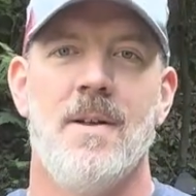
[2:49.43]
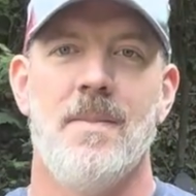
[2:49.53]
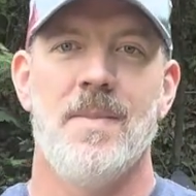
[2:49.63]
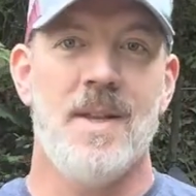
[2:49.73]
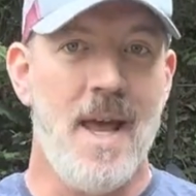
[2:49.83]

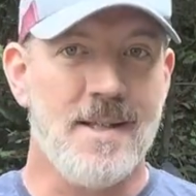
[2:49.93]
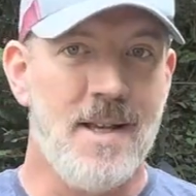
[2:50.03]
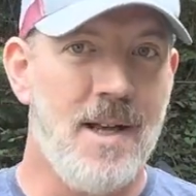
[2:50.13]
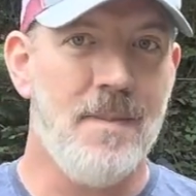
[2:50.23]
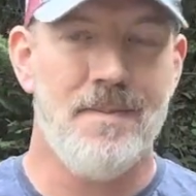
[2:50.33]
The next
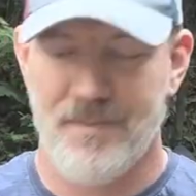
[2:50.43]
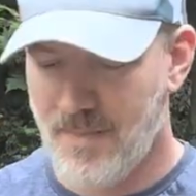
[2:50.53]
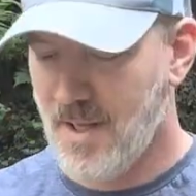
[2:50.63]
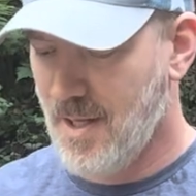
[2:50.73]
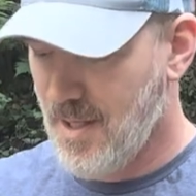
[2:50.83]
item
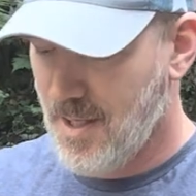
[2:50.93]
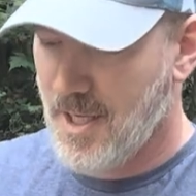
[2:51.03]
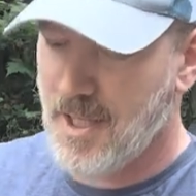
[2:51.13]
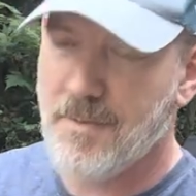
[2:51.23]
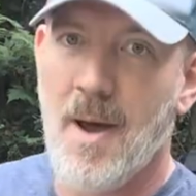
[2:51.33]

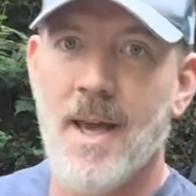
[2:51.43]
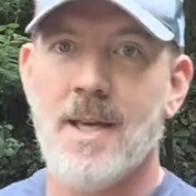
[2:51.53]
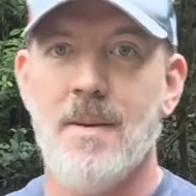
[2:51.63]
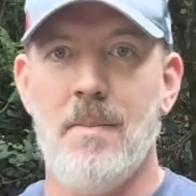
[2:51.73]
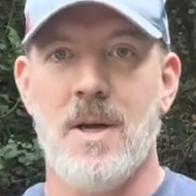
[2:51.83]
is my
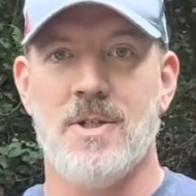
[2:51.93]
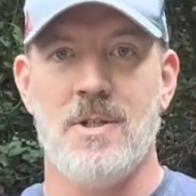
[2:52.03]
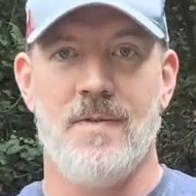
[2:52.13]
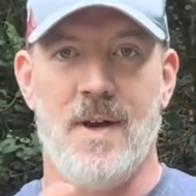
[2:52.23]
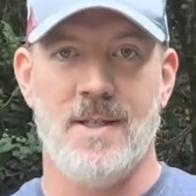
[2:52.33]
combustion
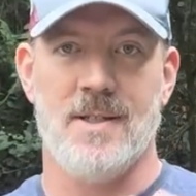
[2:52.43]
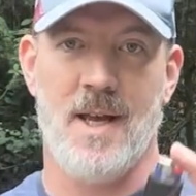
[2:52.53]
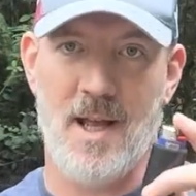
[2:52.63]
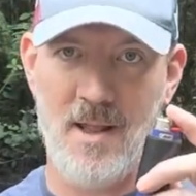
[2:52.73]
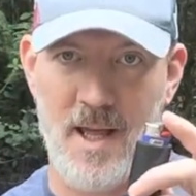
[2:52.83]
device. I
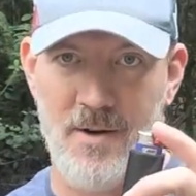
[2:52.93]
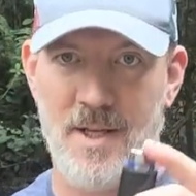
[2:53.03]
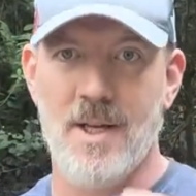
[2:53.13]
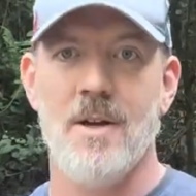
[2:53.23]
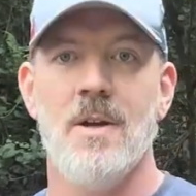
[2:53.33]
got a lighter in
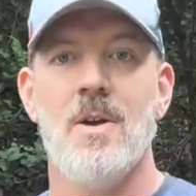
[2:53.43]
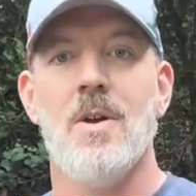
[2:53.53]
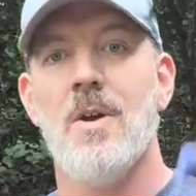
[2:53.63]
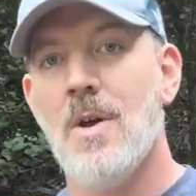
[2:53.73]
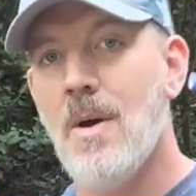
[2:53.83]
here,
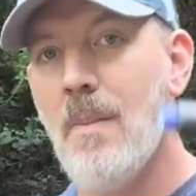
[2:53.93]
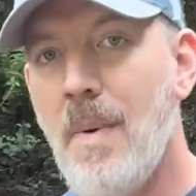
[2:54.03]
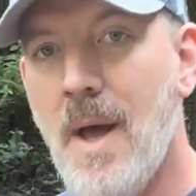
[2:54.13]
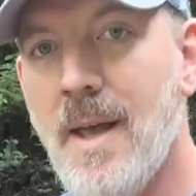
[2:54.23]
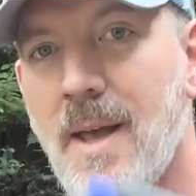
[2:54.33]
but